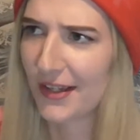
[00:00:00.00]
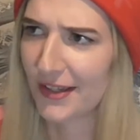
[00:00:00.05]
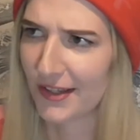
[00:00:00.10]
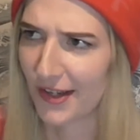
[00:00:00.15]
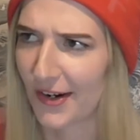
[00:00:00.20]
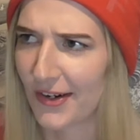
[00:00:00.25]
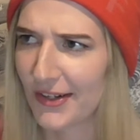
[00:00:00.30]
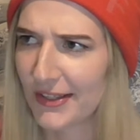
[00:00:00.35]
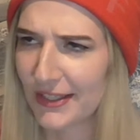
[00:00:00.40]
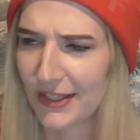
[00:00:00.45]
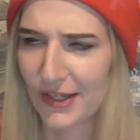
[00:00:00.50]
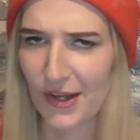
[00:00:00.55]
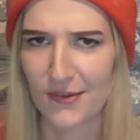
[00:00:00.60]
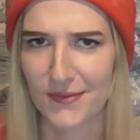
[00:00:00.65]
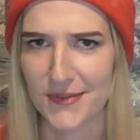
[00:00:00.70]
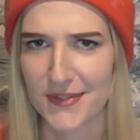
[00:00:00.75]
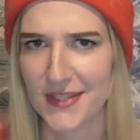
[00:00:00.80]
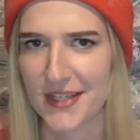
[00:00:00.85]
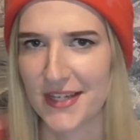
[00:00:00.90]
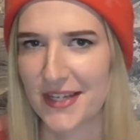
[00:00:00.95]
currently
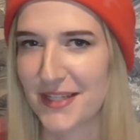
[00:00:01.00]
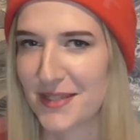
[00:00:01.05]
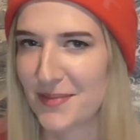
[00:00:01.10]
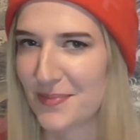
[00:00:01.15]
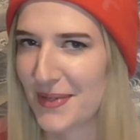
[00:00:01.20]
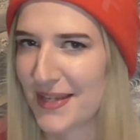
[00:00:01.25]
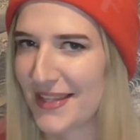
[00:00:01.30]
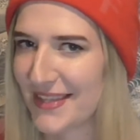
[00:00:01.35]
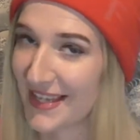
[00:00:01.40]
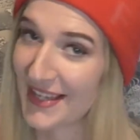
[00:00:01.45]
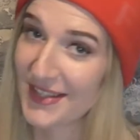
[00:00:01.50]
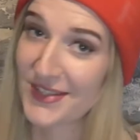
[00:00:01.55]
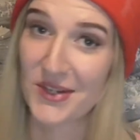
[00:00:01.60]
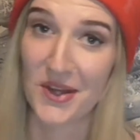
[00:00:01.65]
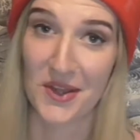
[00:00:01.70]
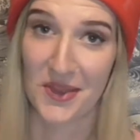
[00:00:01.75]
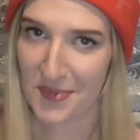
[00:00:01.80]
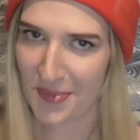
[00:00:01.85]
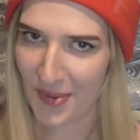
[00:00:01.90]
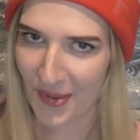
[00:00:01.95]
overseas, but that's
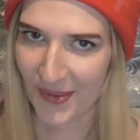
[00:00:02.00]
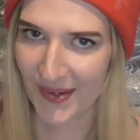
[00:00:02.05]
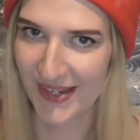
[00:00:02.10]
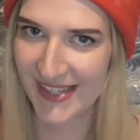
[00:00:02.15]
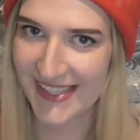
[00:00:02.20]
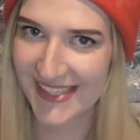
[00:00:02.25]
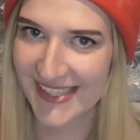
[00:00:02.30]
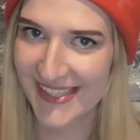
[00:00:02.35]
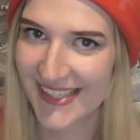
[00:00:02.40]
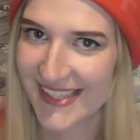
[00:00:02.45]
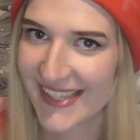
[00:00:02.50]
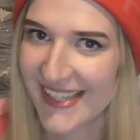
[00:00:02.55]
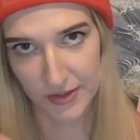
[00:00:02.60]
not the point.